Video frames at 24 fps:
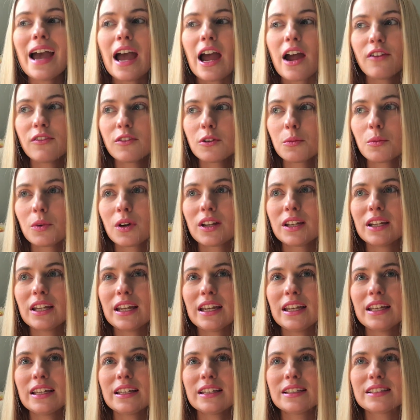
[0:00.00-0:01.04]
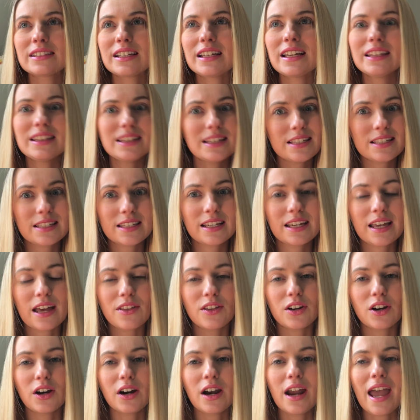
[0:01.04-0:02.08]
Everyone is in this
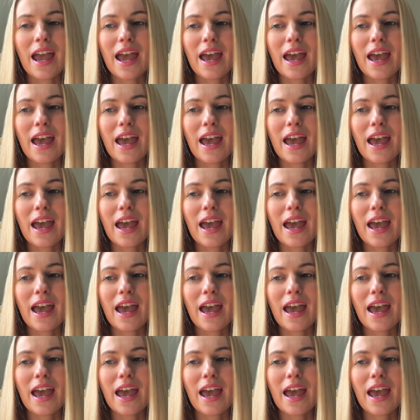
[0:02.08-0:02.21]
together,